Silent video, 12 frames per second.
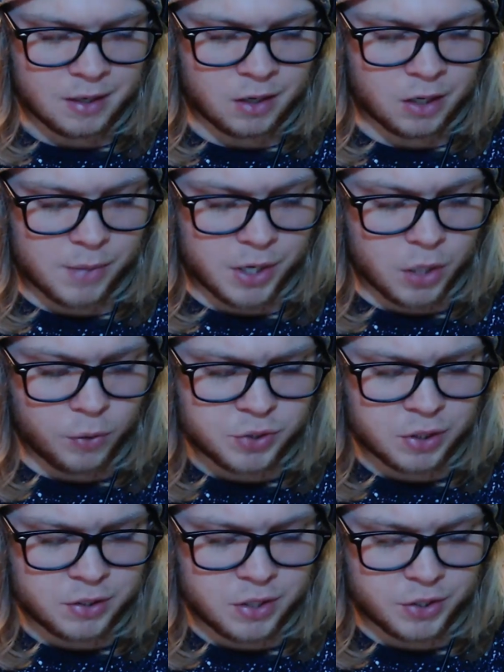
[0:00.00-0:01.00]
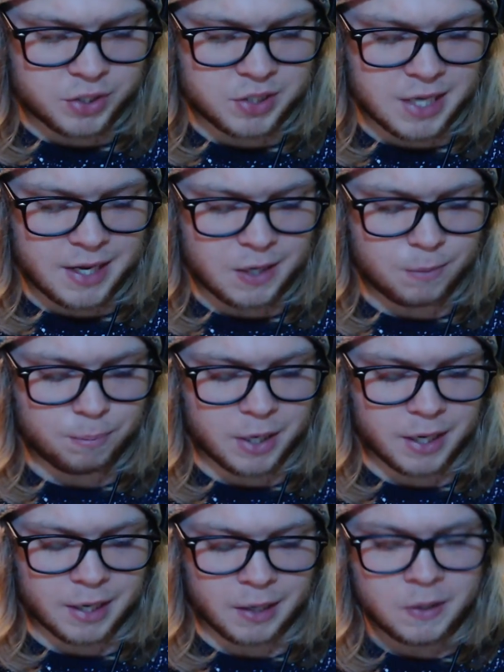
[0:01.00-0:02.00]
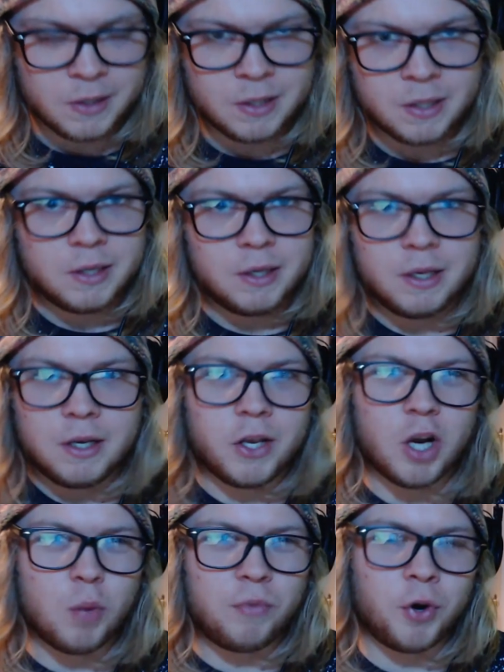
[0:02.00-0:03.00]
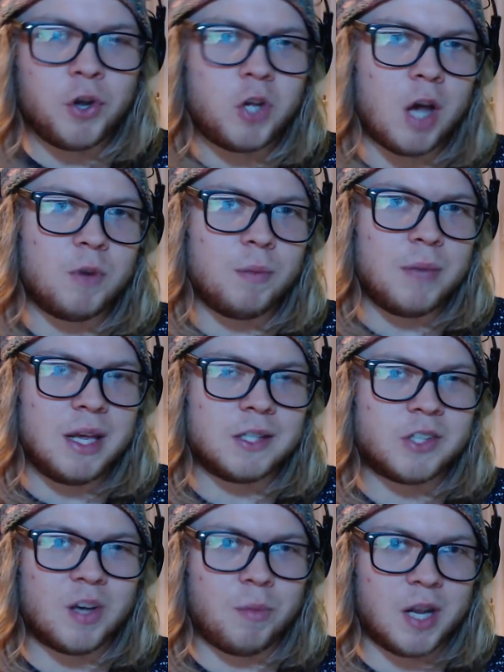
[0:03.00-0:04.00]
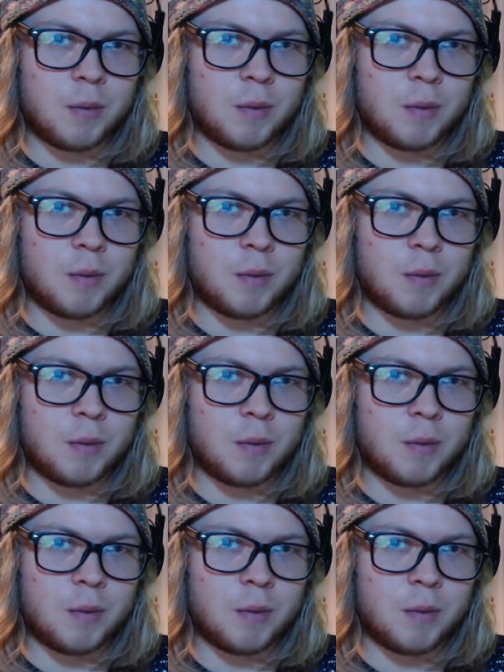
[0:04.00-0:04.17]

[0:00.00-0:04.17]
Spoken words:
I know it's hard to understand, but, you know, before you come to me and tell me that I'm